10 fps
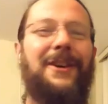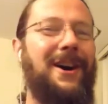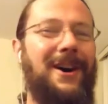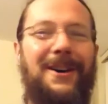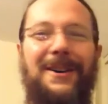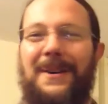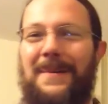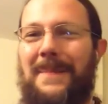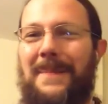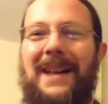they're all
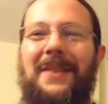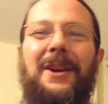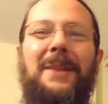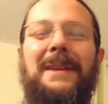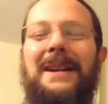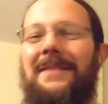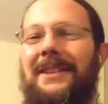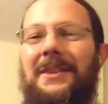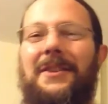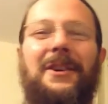bad, they're all
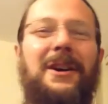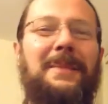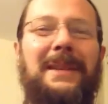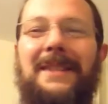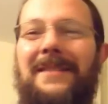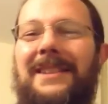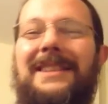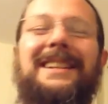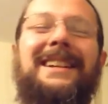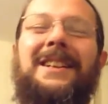benevolent, they're all
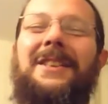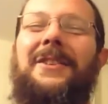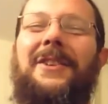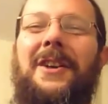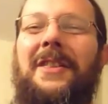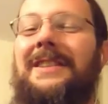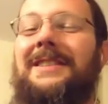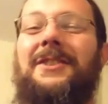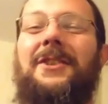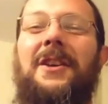malevolent, they're all
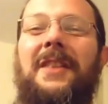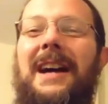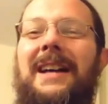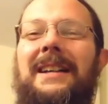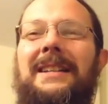this, they're all that.